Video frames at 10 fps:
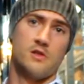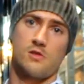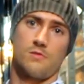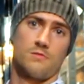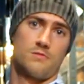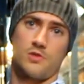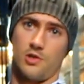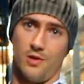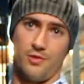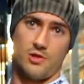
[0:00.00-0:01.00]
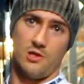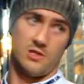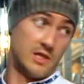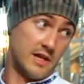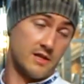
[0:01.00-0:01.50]
this so much
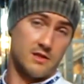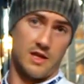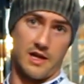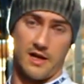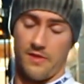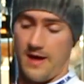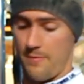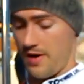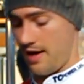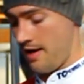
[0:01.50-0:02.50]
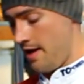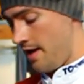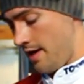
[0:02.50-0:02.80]
easier than I can that bar.